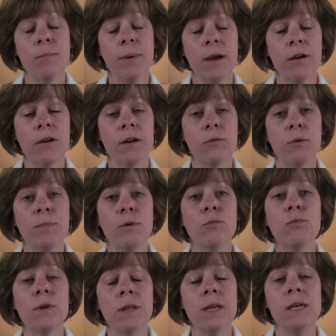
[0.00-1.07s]
a parent, it would be
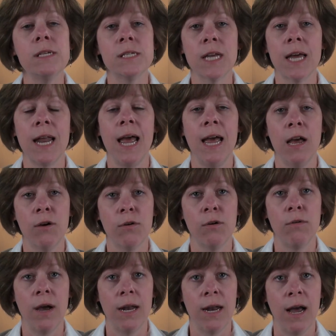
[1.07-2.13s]
really easy to get angry
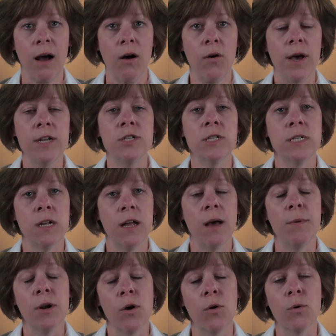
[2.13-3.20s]
right now and just tell
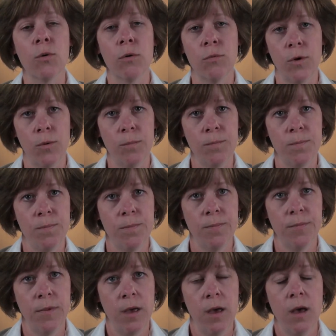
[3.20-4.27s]
Emma to go to her room.
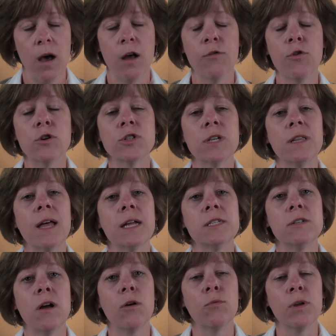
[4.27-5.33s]
Unfortunately,
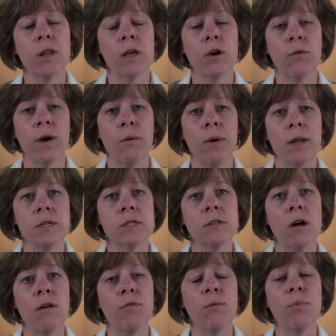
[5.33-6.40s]
that's not really a great way to
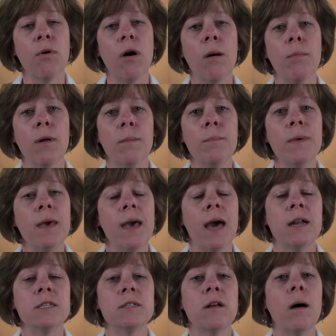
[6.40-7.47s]
solve the problem,
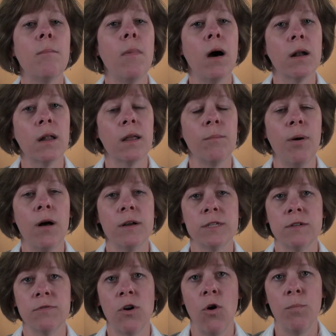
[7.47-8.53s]
and it's not modeling
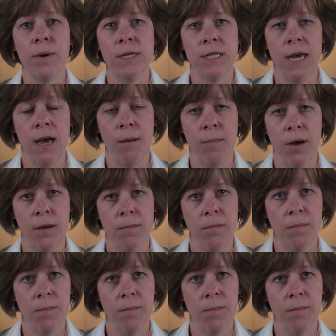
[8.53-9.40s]
positive coping to Emma.